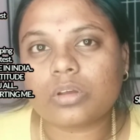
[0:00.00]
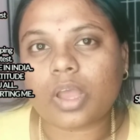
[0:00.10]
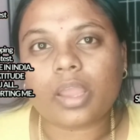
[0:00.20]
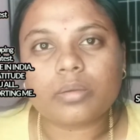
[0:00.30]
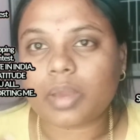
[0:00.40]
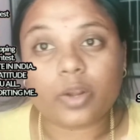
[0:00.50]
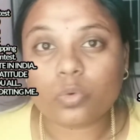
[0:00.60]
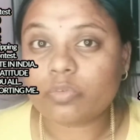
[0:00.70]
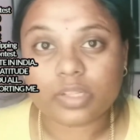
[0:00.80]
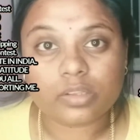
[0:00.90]
I don't
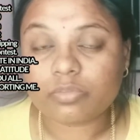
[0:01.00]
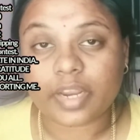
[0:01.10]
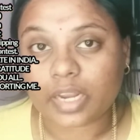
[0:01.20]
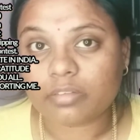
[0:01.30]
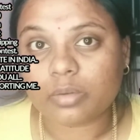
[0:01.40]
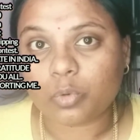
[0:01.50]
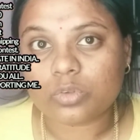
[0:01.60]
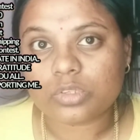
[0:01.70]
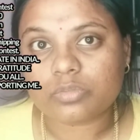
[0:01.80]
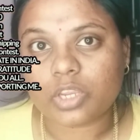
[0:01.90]
know whether when I will
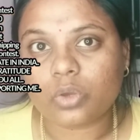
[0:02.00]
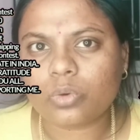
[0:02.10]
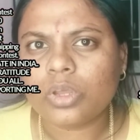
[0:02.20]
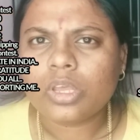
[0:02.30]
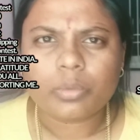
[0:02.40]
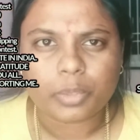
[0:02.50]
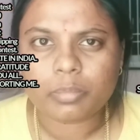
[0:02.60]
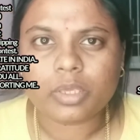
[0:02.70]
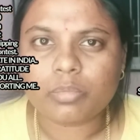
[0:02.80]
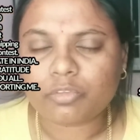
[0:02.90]
post this video,
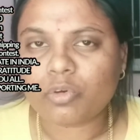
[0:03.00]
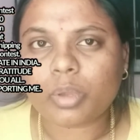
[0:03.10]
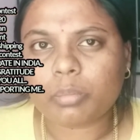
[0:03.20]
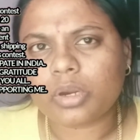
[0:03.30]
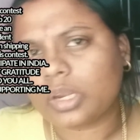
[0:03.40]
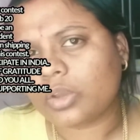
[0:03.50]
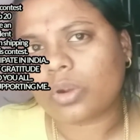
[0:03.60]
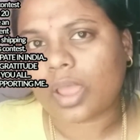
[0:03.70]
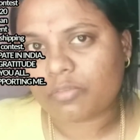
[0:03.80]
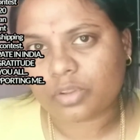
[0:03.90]
maybe before my birthday or
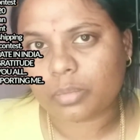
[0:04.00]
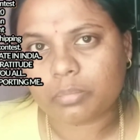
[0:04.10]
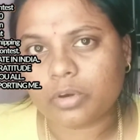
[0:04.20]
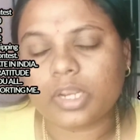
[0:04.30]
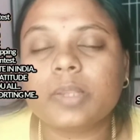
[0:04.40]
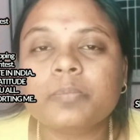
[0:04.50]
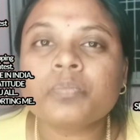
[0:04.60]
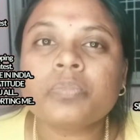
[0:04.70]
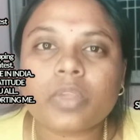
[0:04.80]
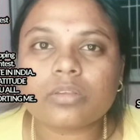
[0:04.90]
after my birthday,
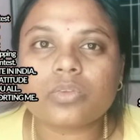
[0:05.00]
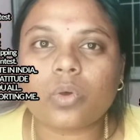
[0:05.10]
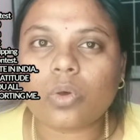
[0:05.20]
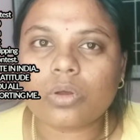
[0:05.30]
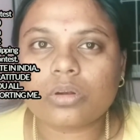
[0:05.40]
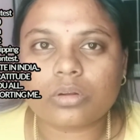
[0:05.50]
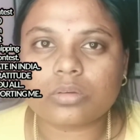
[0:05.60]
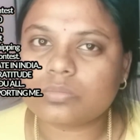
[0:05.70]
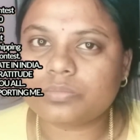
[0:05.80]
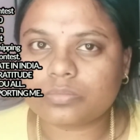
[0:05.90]
or
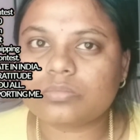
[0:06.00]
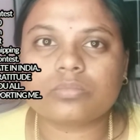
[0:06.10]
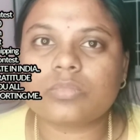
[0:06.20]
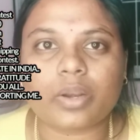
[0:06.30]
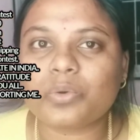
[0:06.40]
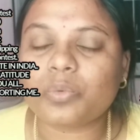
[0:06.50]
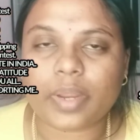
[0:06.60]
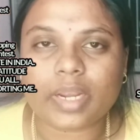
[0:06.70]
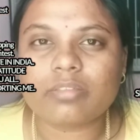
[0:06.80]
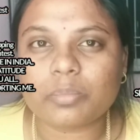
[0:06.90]
I don't know
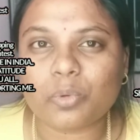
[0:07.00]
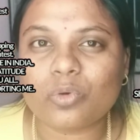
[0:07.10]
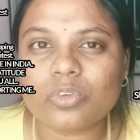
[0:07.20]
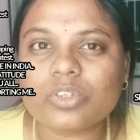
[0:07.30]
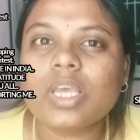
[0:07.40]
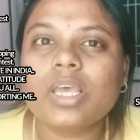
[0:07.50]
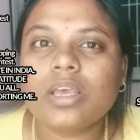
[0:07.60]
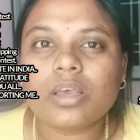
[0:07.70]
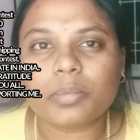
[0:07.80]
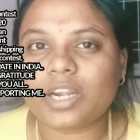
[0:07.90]
when I will post.
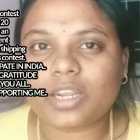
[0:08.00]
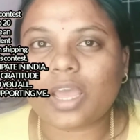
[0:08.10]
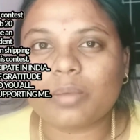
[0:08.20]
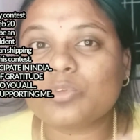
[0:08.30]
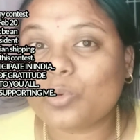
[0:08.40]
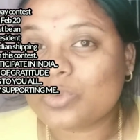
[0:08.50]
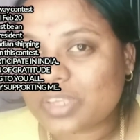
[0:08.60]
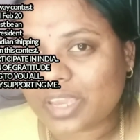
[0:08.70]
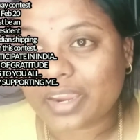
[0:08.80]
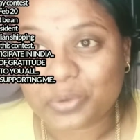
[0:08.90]
But I'm so
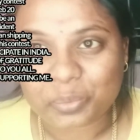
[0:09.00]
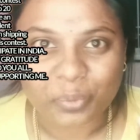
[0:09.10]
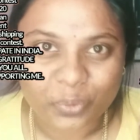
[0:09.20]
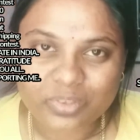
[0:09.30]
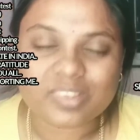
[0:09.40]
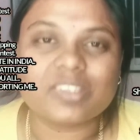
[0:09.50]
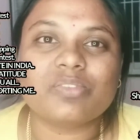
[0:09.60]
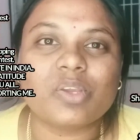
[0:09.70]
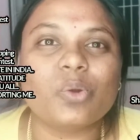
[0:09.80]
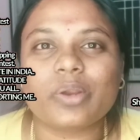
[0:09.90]
scared to post this
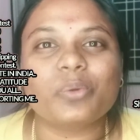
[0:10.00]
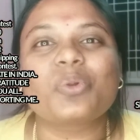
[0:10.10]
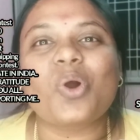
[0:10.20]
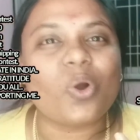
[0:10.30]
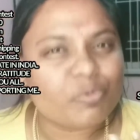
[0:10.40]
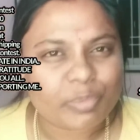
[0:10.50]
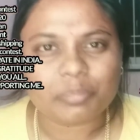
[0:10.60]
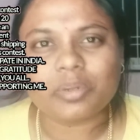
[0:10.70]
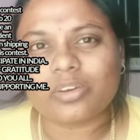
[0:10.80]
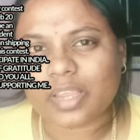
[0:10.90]
video. I don't know how
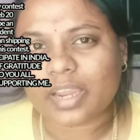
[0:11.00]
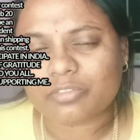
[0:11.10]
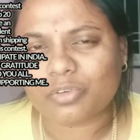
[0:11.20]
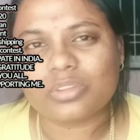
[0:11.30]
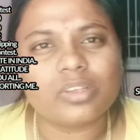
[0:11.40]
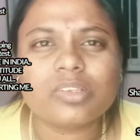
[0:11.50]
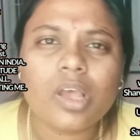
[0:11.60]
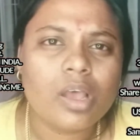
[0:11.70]
people react for this.